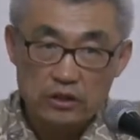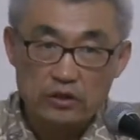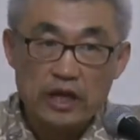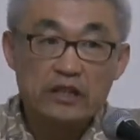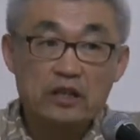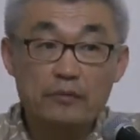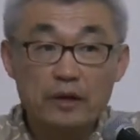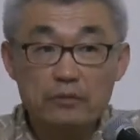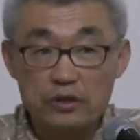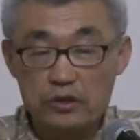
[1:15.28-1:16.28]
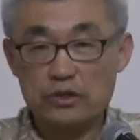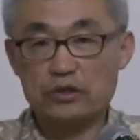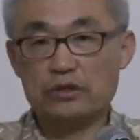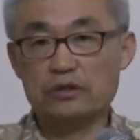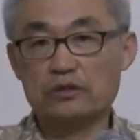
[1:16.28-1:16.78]
the Ten
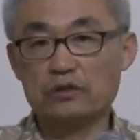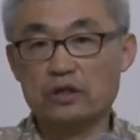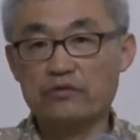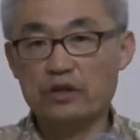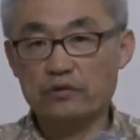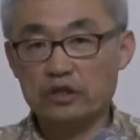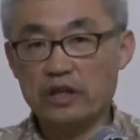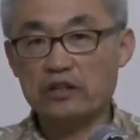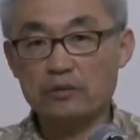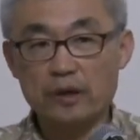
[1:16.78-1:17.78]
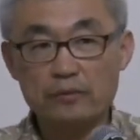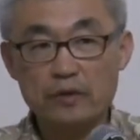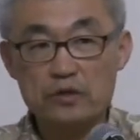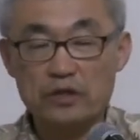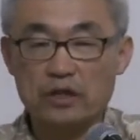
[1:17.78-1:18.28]
Commandments, the giving of the Ten
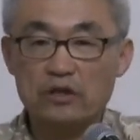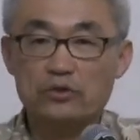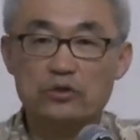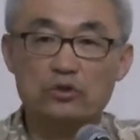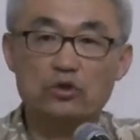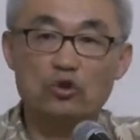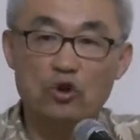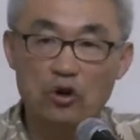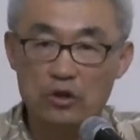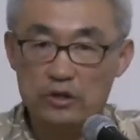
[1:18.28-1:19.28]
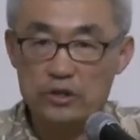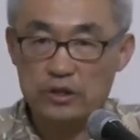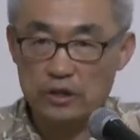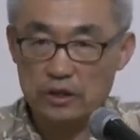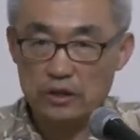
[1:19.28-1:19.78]
Commandments and other
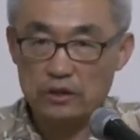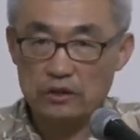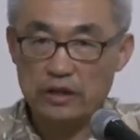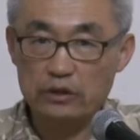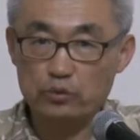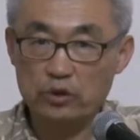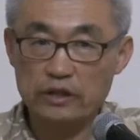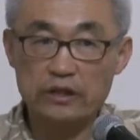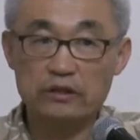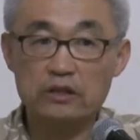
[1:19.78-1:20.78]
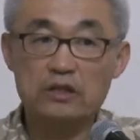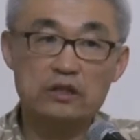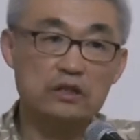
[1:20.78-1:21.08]
laws that will then